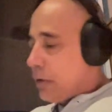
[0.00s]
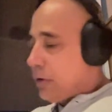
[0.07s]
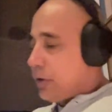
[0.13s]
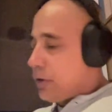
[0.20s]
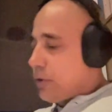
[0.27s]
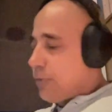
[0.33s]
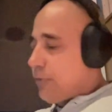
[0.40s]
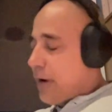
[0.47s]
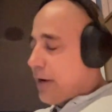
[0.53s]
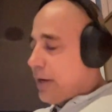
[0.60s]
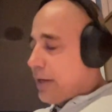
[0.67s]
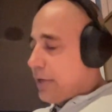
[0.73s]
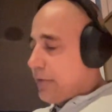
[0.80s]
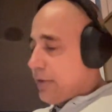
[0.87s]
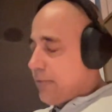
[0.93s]
Clinical
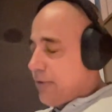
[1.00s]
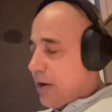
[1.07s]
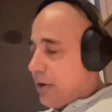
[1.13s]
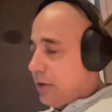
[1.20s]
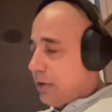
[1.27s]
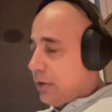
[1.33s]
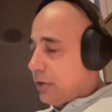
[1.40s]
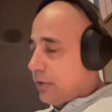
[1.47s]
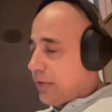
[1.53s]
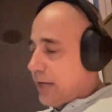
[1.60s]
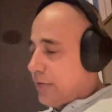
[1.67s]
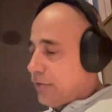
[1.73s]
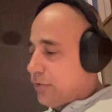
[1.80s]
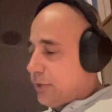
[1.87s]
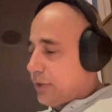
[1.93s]
findings: they found a large
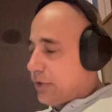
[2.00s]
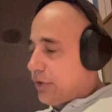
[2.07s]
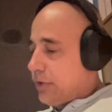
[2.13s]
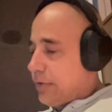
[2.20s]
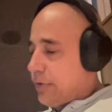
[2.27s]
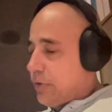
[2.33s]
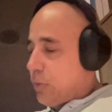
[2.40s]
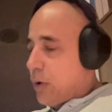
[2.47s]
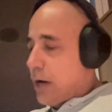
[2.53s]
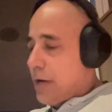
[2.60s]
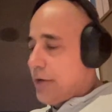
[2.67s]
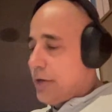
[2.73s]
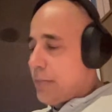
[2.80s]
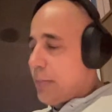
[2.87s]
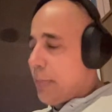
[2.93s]
laceration of the
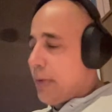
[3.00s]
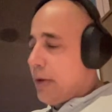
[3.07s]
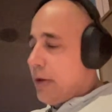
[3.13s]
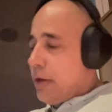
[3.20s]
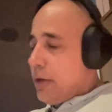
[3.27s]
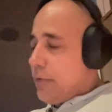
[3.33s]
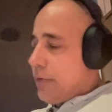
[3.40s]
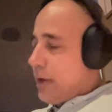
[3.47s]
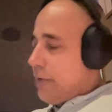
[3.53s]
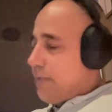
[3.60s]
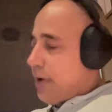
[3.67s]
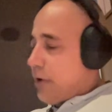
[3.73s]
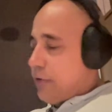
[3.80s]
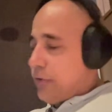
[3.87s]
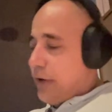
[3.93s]
duodenum. They
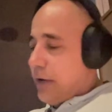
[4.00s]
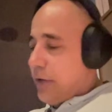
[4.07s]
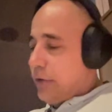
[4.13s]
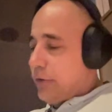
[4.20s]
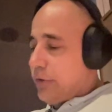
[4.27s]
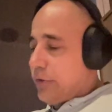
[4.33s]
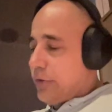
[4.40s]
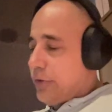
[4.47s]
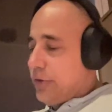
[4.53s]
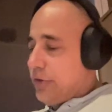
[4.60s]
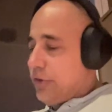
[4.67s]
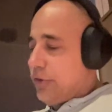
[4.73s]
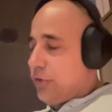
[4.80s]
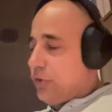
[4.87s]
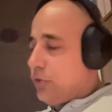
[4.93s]
found tears in the
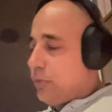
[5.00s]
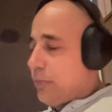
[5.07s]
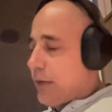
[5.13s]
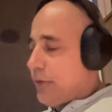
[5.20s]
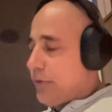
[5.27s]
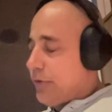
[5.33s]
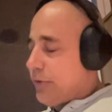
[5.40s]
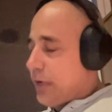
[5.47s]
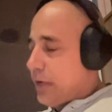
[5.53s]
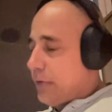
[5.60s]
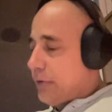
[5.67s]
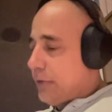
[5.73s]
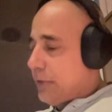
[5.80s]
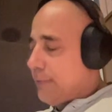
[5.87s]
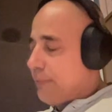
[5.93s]
jejunal
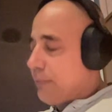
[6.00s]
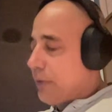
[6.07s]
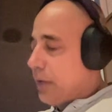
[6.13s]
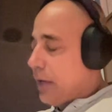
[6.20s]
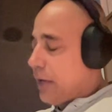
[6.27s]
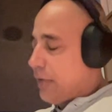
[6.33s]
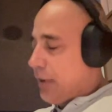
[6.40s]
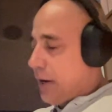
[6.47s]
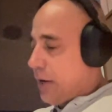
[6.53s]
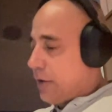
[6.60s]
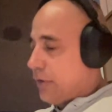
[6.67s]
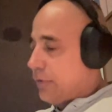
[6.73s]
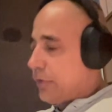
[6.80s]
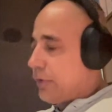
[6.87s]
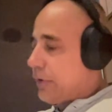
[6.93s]
mesentery,
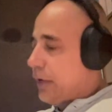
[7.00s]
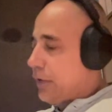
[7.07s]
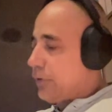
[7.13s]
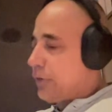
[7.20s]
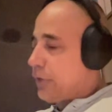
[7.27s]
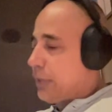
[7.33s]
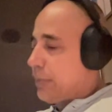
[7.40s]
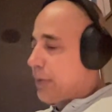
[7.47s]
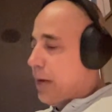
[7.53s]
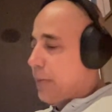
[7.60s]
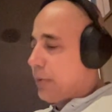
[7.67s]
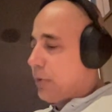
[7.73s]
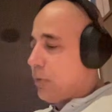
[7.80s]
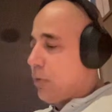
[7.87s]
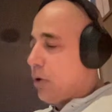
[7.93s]
tears in the
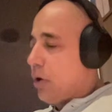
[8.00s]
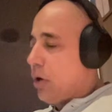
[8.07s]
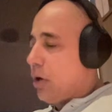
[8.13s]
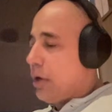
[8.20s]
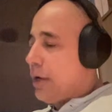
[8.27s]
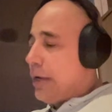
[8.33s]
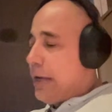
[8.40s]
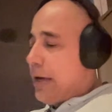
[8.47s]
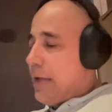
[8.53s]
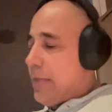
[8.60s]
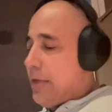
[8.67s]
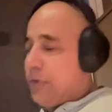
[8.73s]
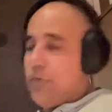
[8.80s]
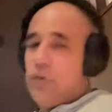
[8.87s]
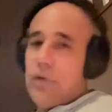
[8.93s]
abdominal wall, and
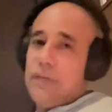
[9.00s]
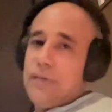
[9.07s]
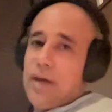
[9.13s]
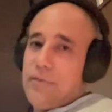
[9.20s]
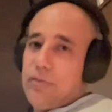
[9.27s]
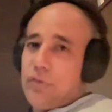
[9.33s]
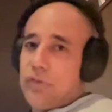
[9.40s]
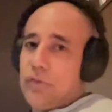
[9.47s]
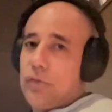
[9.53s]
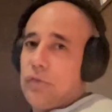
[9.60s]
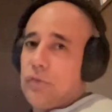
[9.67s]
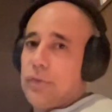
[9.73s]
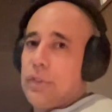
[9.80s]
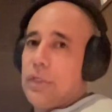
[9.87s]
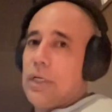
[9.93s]
then 2 days after
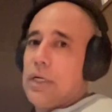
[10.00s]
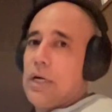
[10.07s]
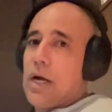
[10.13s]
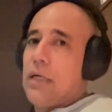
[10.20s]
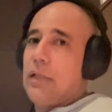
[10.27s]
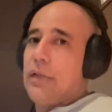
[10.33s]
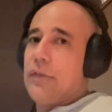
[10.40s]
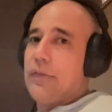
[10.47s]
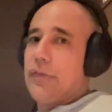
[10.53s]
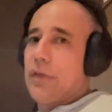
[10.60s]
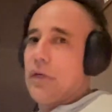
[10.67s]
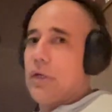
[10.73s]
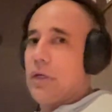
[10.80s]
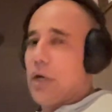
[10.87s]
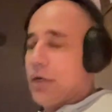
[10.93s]
surgery, a chylous
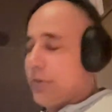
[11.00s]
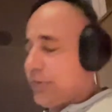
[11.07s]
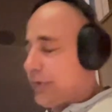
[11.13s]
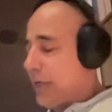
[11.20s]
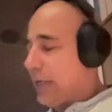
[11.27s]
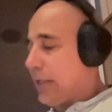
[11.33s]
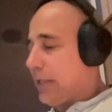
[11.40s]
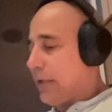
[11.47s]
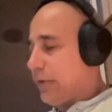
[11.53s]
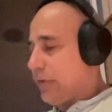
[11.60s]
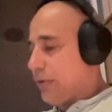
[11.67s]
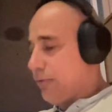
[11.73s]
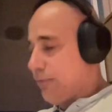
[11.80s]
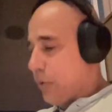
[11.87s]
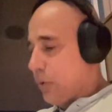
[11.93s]

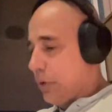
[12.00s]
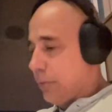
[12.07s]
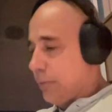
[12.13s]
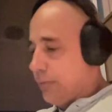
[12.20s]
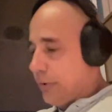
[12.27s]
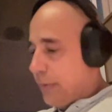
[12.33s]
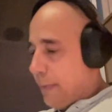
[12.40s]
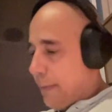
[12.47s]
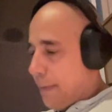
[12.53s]
ascites formed.